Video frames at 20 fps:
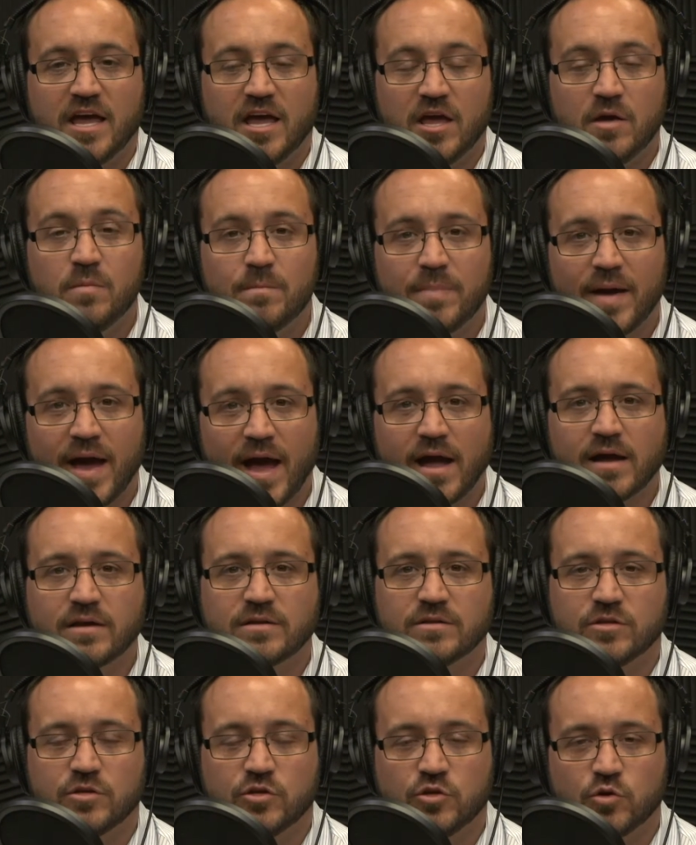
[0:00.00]

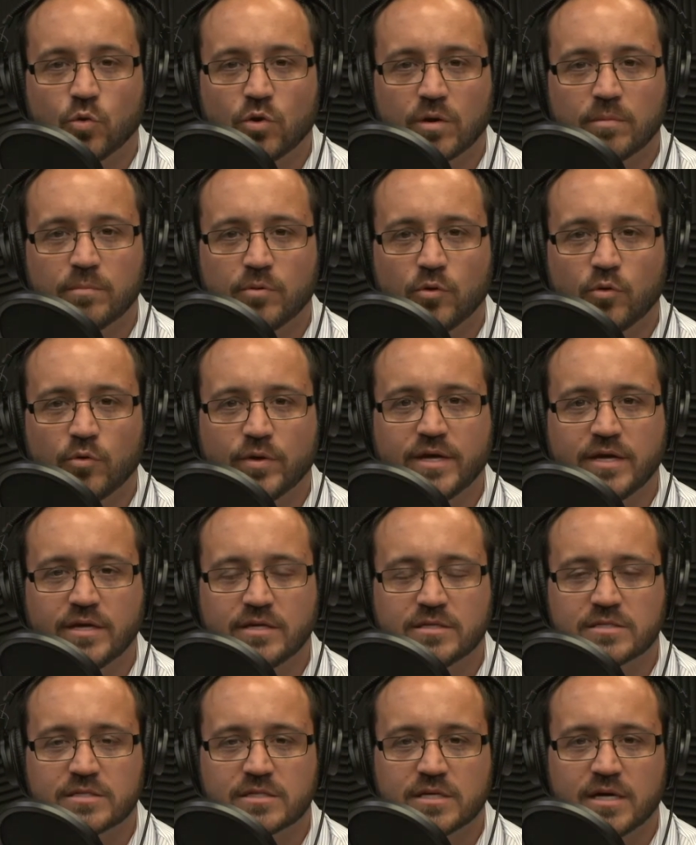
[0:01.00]
impact your
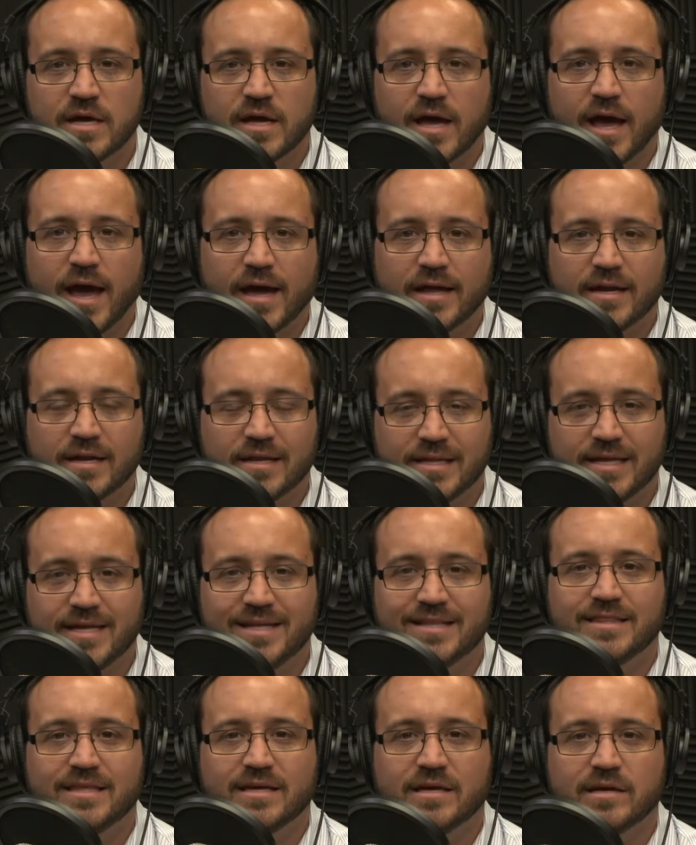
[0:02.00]
employees and
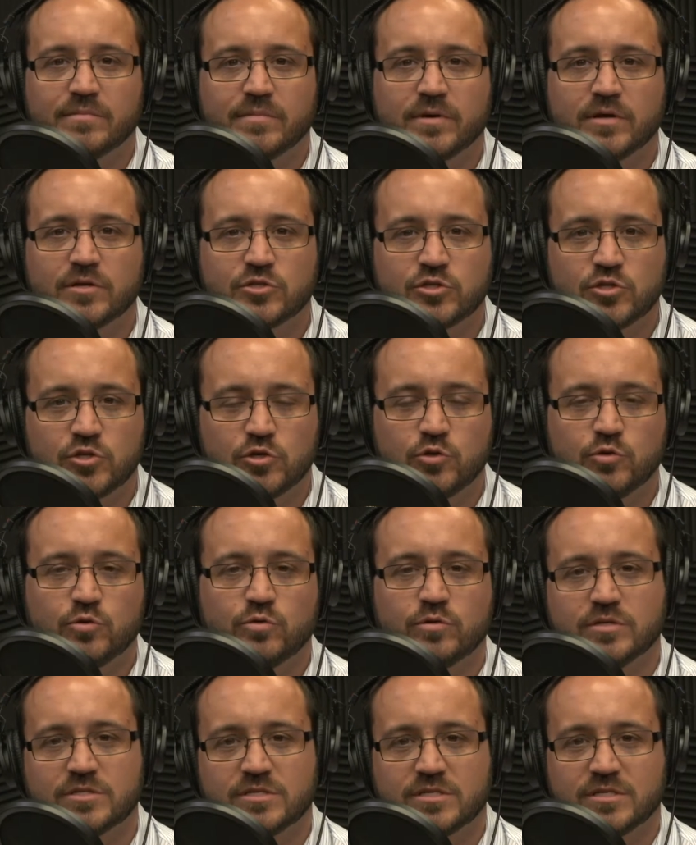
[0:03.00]
lead them
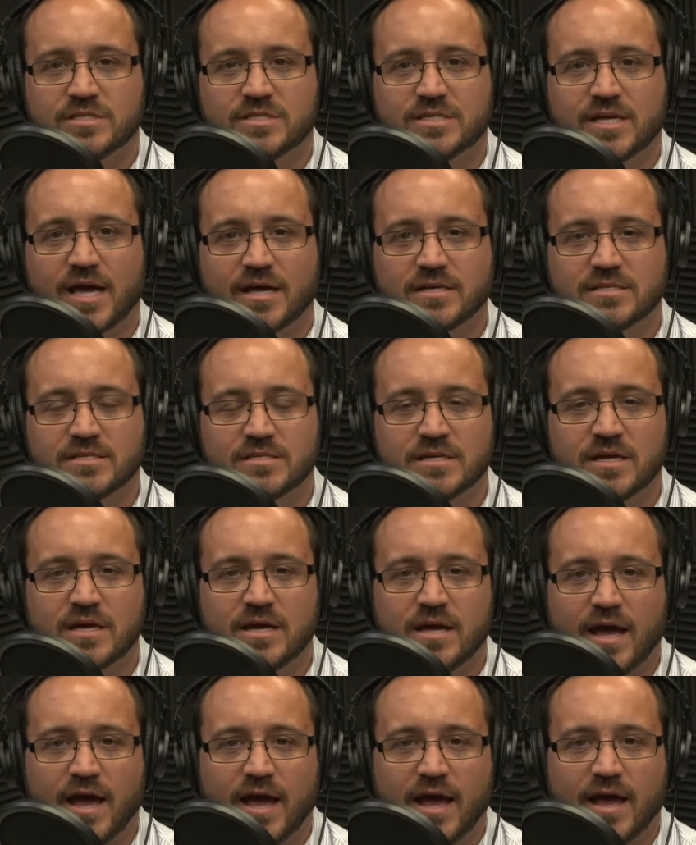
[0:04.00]
to success
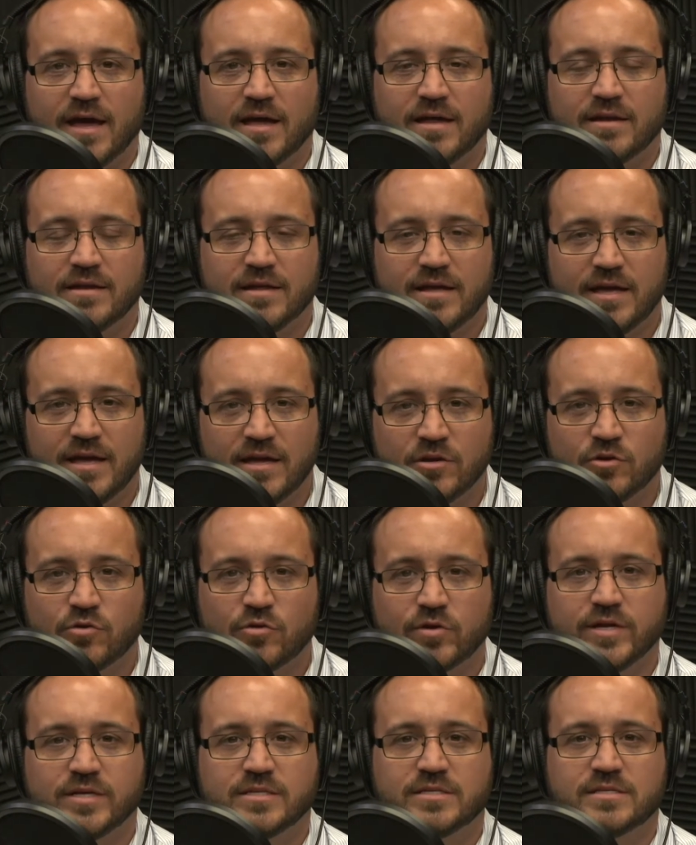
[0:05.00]
and
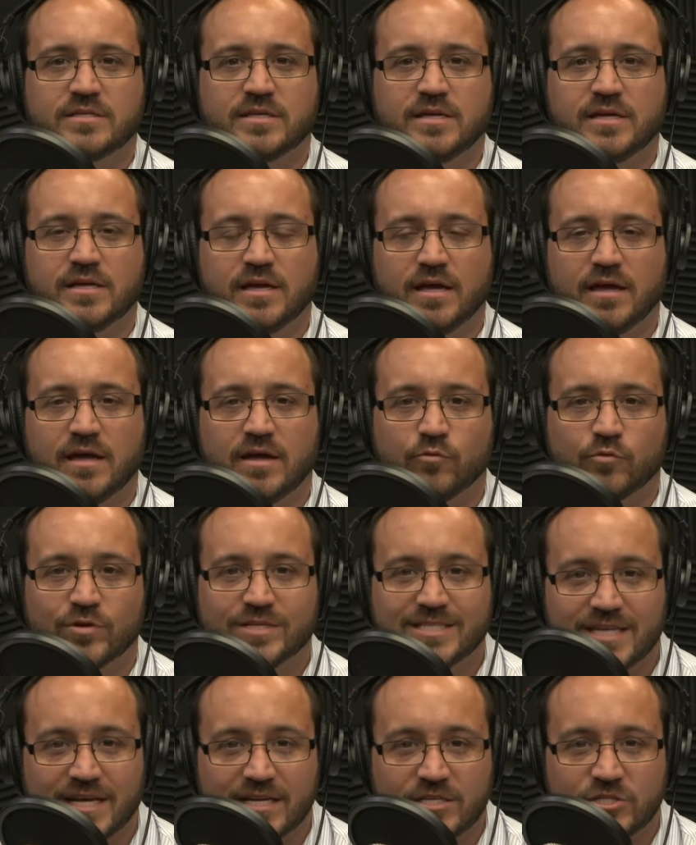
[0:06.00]
increase the
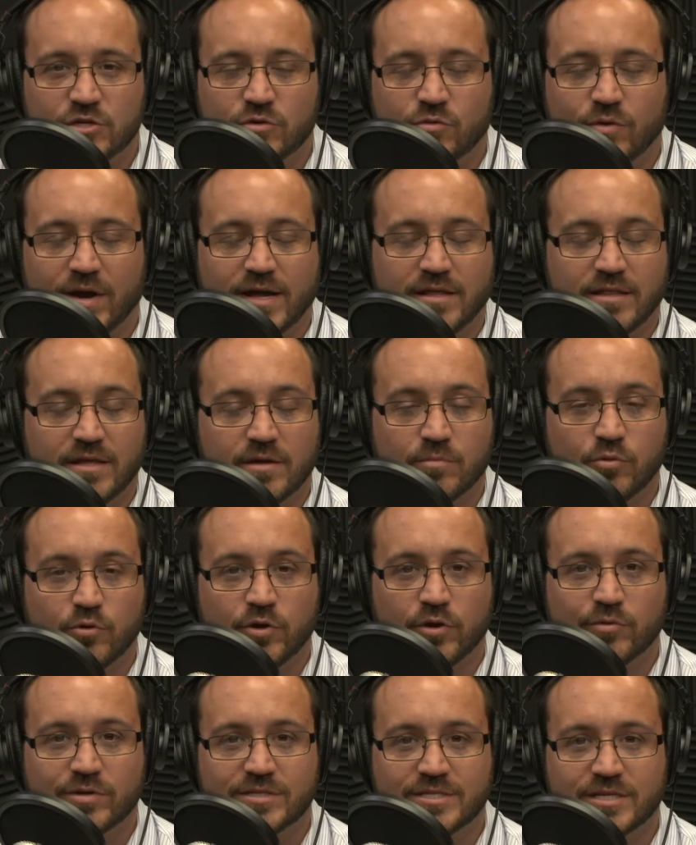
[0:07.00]
retention rate, the
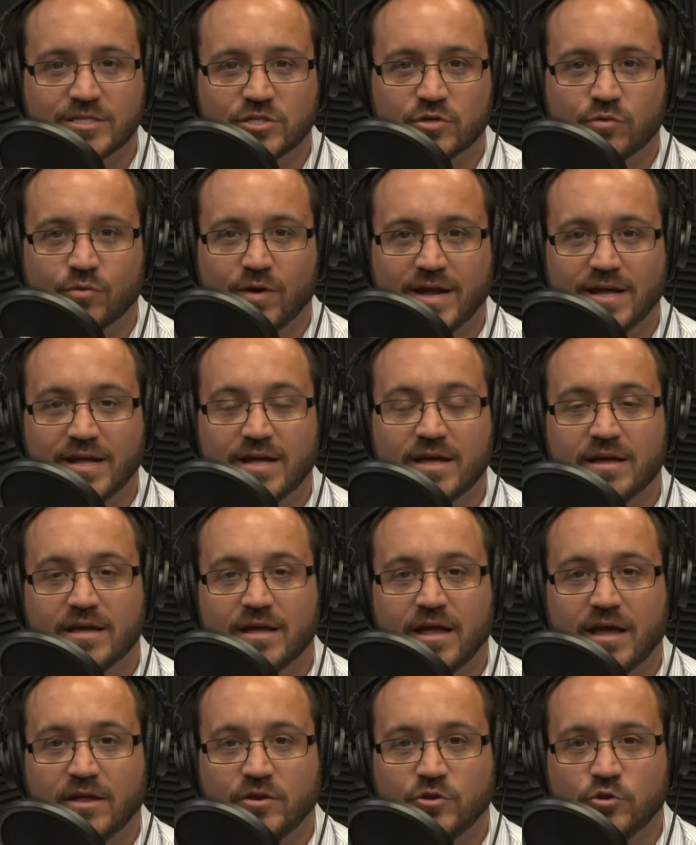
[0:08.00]
employee retention rate
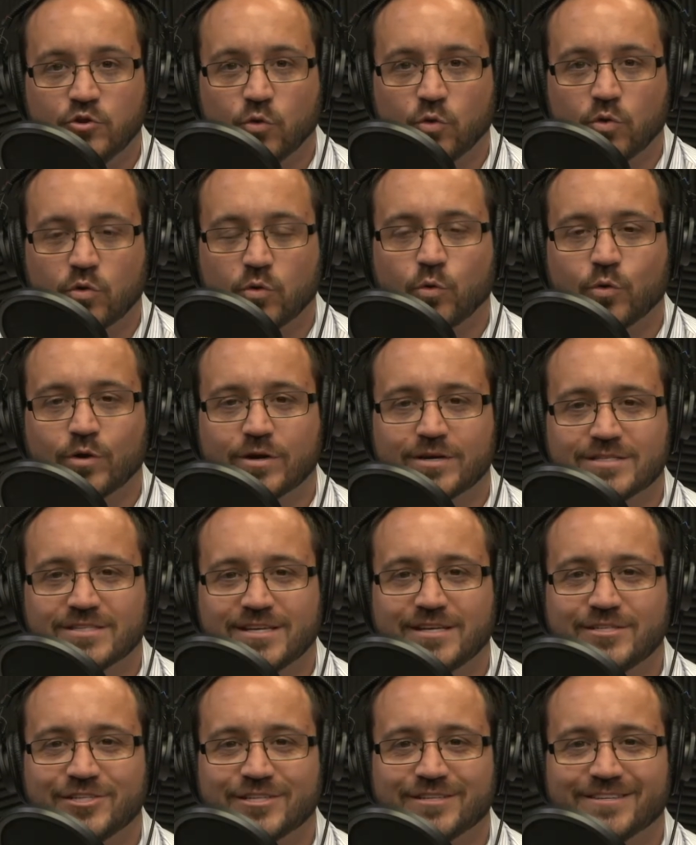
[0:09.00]
in your
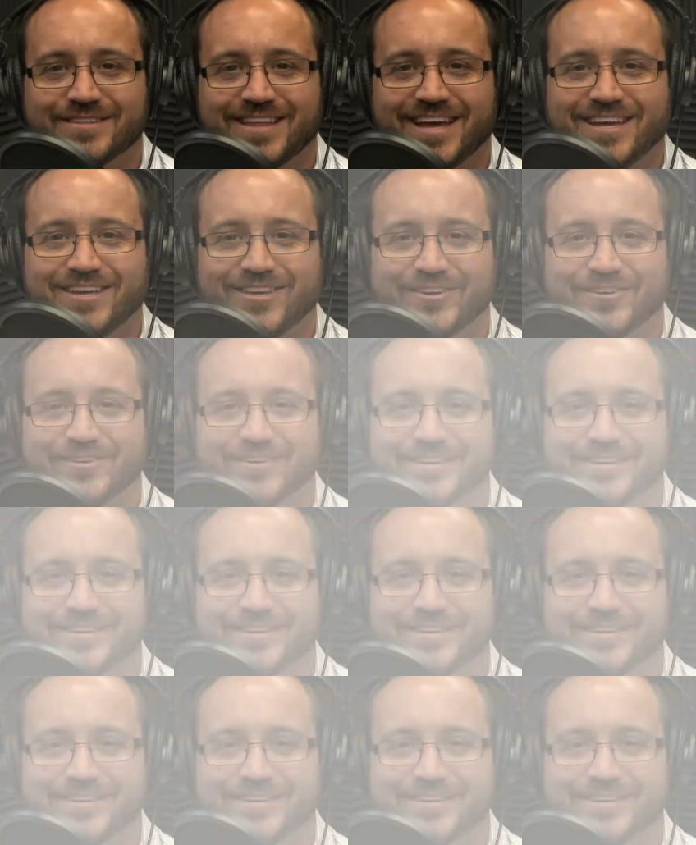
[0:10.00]
organization. Thank you.